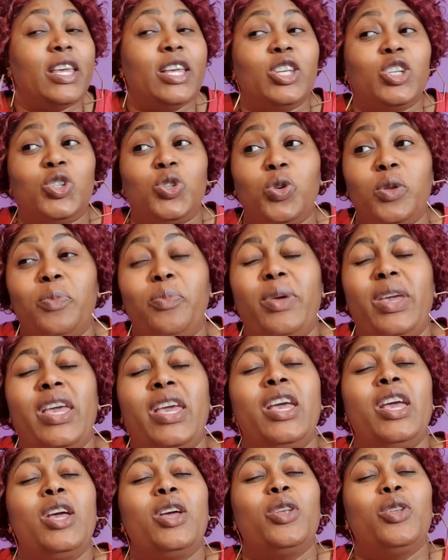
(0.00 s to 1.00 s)
it should
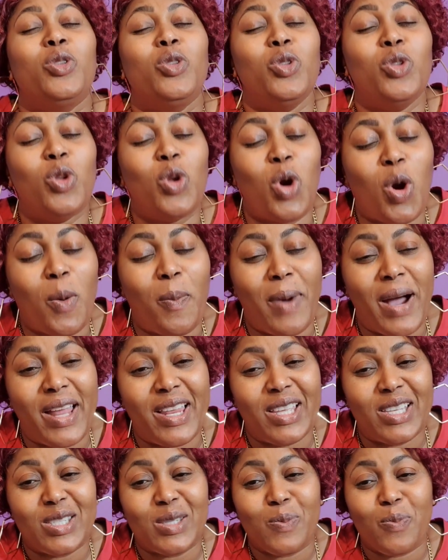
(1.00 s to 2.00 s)
be
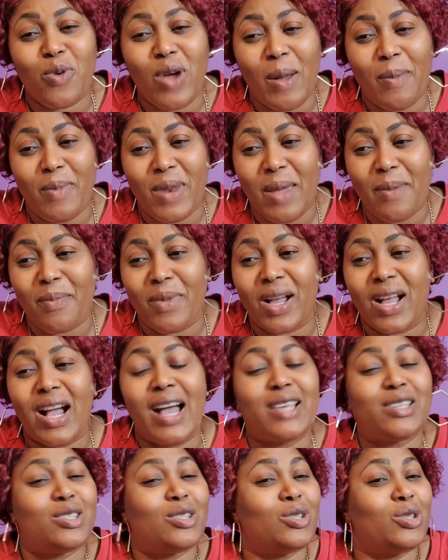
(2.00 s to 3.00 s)
nobody's problem,
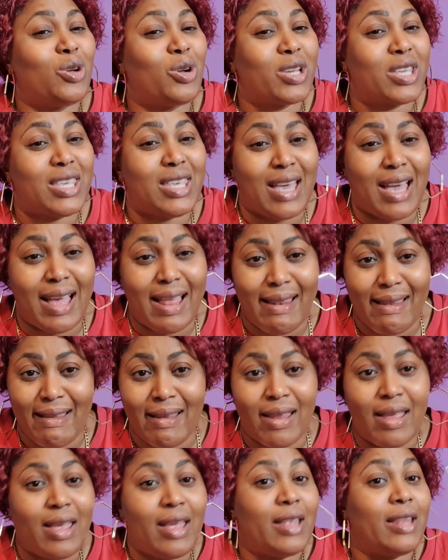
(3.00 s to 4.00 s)
because no
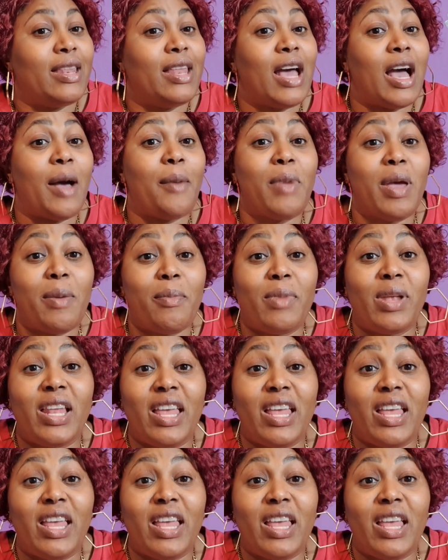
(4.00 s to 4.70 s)
girl now make me